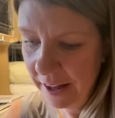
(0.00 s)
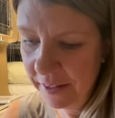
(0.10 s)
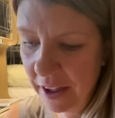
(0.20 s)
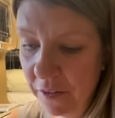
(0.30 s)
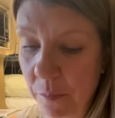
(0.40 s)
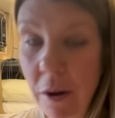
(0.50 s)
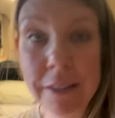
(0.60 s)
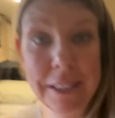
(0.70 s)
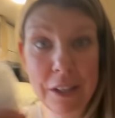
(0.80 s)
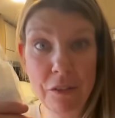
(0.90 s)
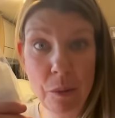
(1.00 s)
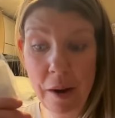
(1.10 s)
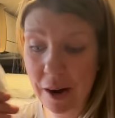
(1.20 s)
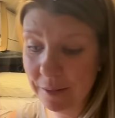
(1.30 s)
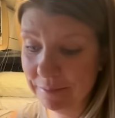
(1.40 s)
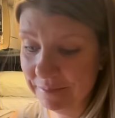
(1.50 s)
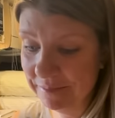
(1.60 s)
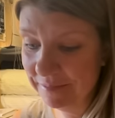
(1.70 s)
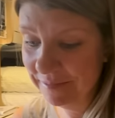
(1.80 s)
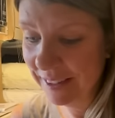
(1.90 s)
They even brought silverware
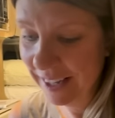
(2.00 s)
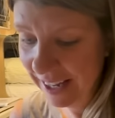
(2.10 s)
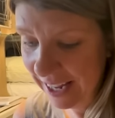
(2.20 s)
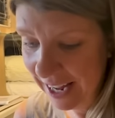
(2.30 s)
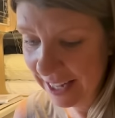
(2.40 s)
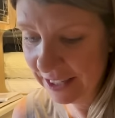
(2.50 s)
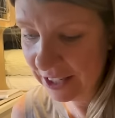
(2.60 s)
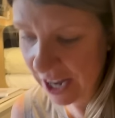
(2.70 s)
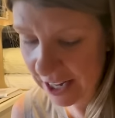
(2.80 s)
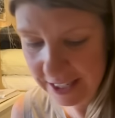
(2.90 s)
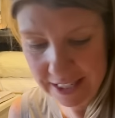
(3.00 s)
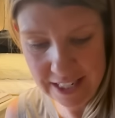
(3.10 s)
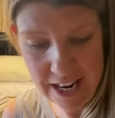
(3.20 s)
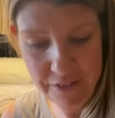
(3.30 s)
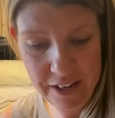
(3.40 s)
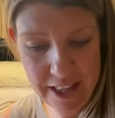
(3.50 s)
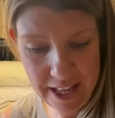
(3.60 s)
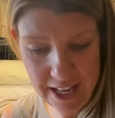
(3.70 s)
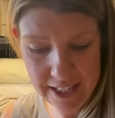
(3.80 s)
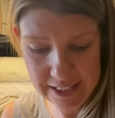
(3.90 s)
and sauces and
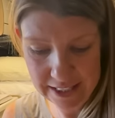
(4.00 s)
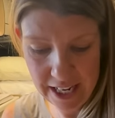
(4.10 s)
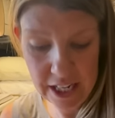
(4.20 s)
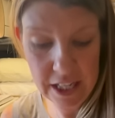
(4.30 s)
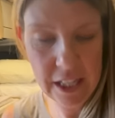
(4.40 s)
everything. Let's get a